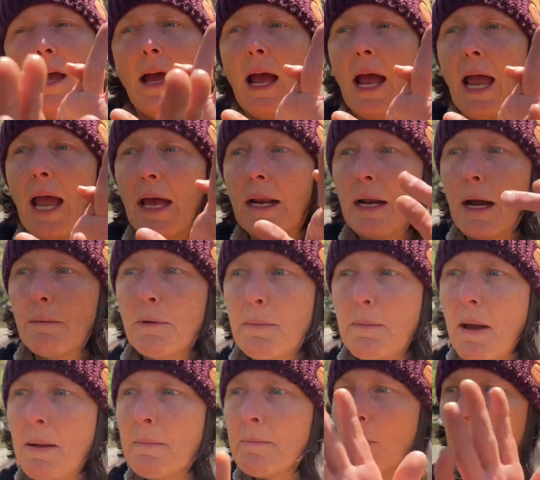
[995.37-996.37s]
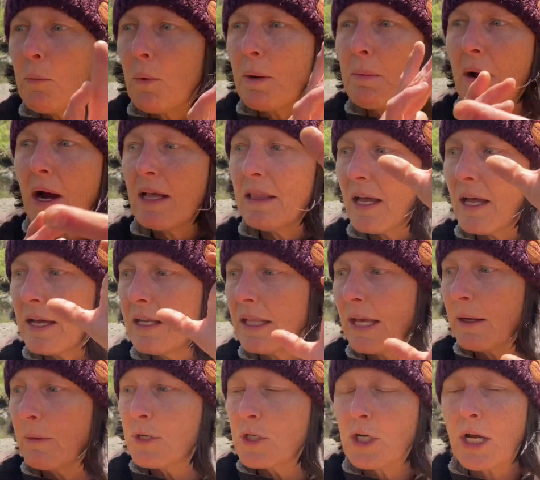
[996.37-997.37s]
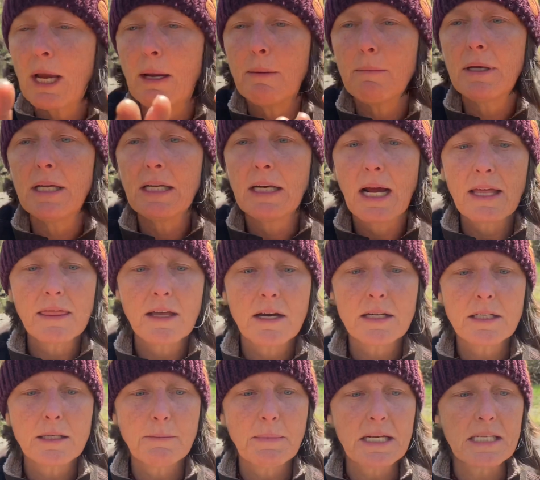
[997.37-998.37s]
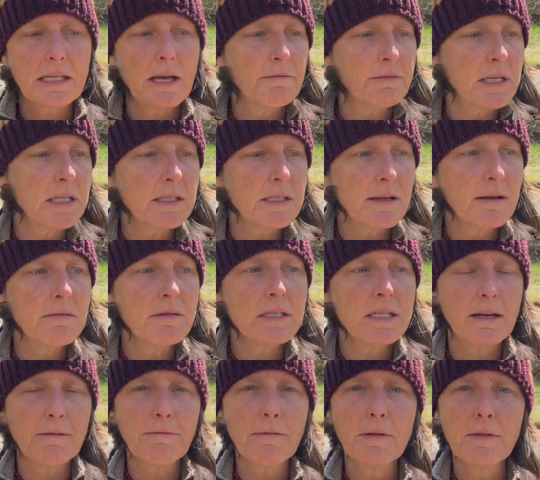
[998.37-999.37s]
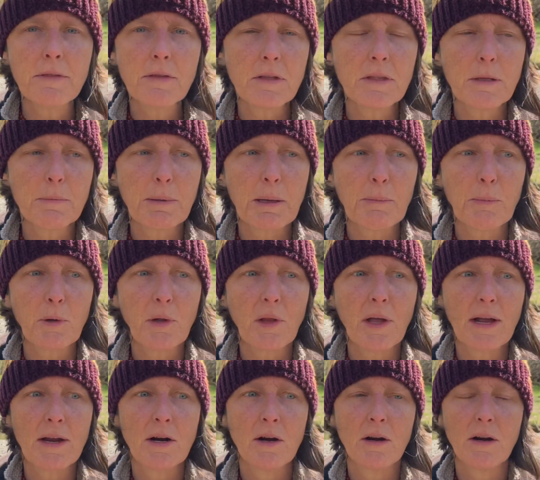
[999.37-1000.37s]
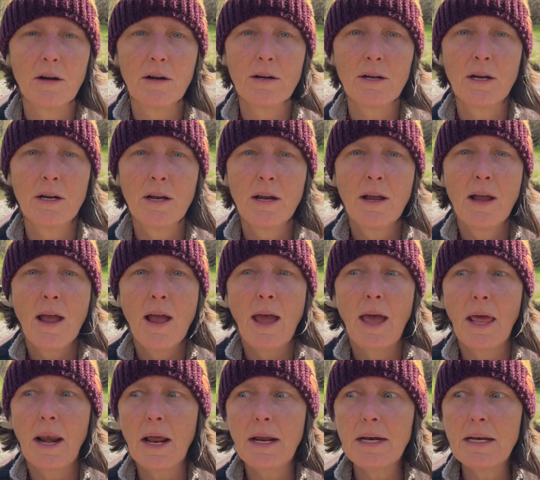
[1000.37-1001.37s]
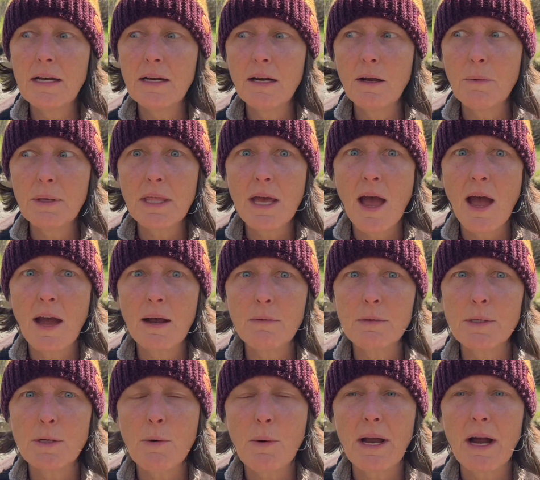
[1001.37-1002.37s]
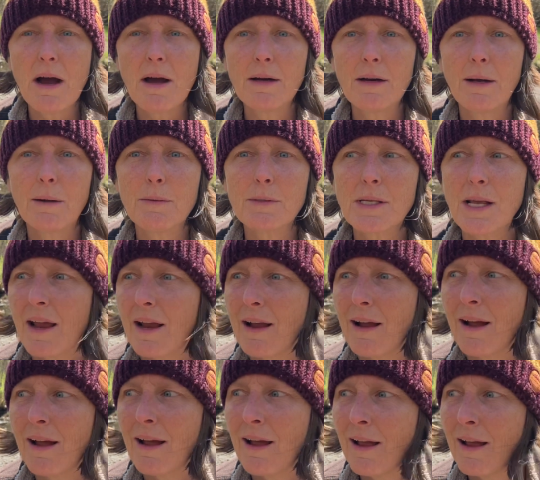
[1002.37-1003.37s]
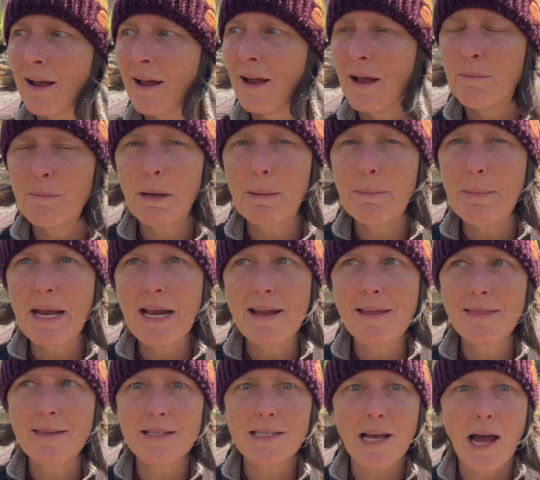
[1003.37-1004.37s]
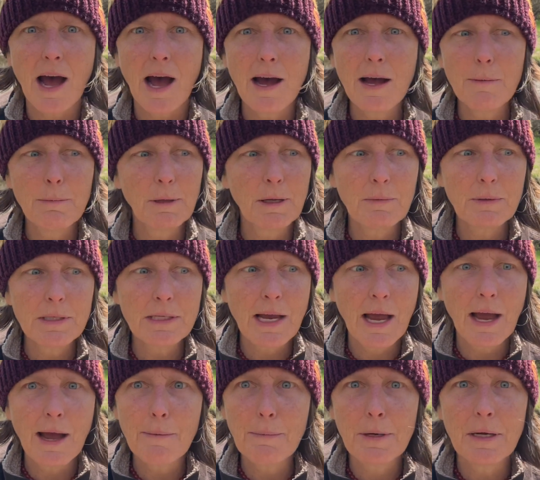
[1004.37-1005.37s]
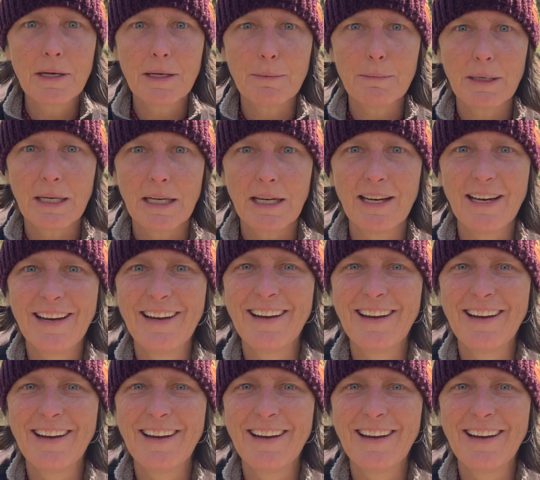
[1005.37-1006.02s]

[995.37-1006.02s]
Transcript: And I remember when my light language came in, I thought to myself, this sounds different than the people I heard. And I didn't know what the heck was going on. I was like, am I making this up? Like, what's happening to me?